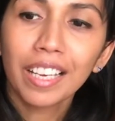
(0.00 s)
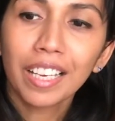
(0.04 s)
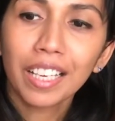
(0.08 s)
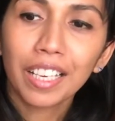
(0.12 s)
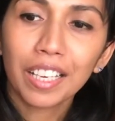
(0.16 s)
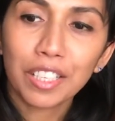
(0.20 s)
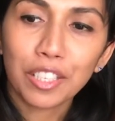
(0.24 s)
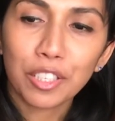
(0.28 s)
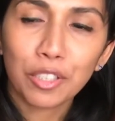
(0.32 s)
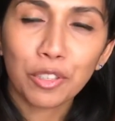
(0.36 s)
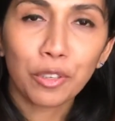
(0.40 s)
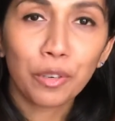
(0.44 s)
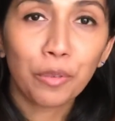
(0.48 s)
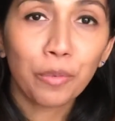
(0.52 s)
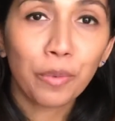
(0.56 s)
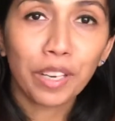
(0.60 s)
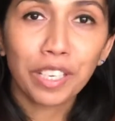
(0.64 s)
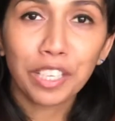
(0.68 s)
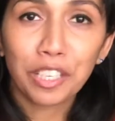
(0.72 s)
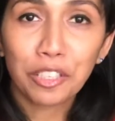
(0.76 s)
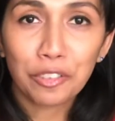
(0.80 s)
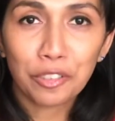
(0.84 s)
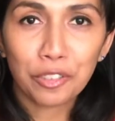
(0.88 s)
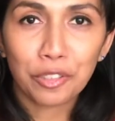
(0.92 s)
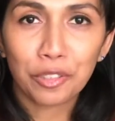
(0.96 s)
because you don't
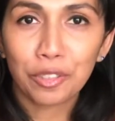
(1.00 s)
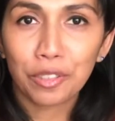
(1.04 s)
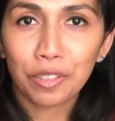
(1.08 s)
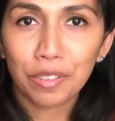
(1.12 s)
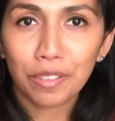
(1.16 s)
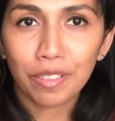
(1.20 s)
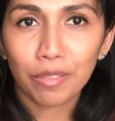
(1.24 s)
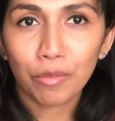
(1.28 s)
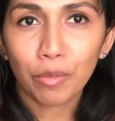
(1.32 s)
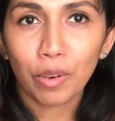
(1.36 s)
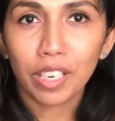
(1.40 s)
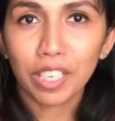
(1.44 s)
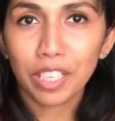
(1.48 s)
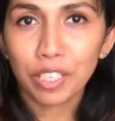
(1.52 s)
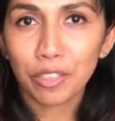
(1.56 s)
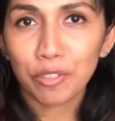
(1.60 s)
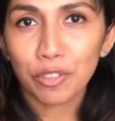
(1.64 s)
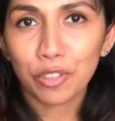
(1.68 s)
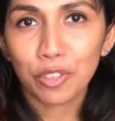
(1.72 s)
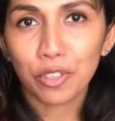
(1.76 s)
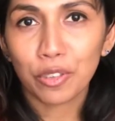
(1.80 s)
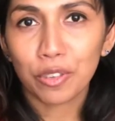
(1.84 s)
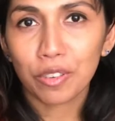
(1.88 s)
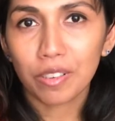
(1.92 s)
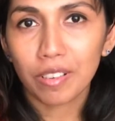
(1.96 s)
want to
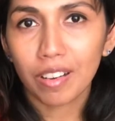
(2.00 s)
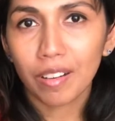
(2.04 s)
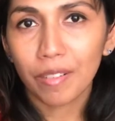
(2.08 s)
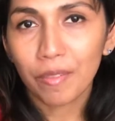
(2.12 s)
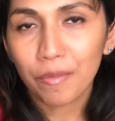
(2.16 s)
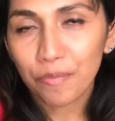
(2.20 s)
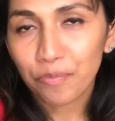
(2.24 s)
use your